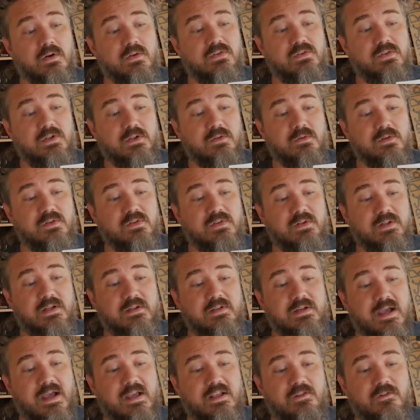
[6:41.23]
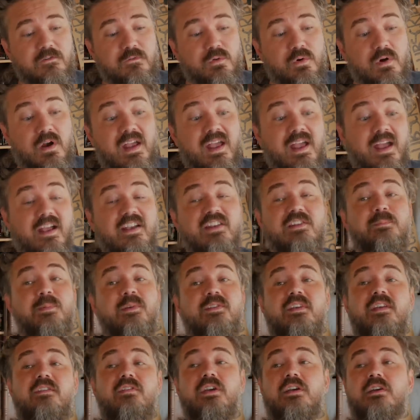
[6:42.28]
distilleries allowed to ask for a
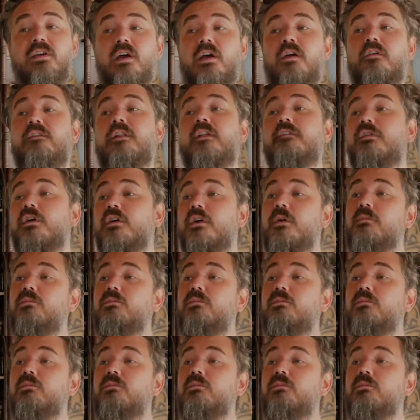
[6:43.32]
specific flavor